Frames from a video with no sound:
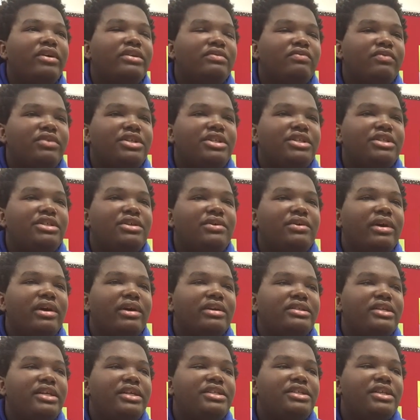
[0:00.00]
when she's doing her
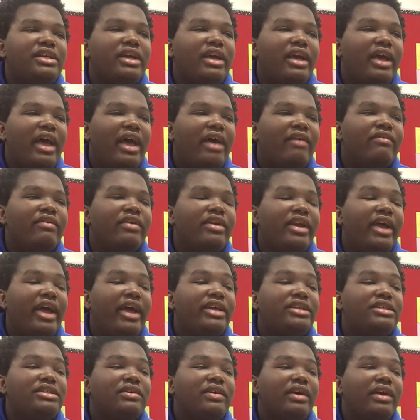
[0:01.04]
teaching, every
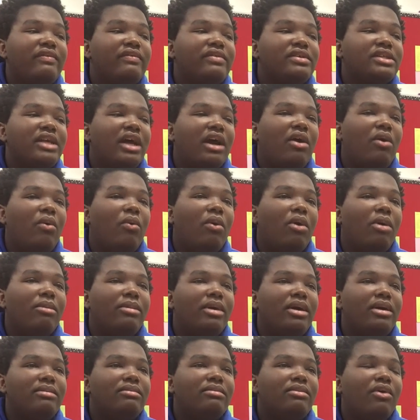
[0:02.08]
day she'll give us like a
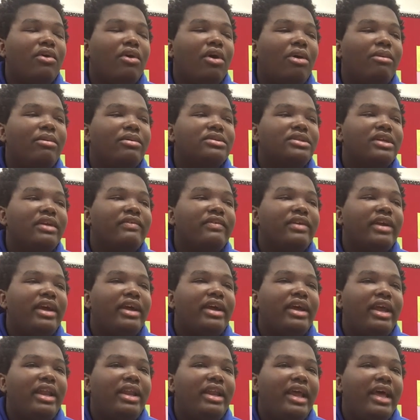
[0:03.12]
warm-up, or almost every day,
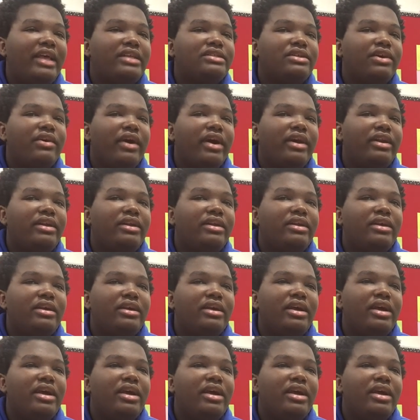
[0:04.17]
and that's graded.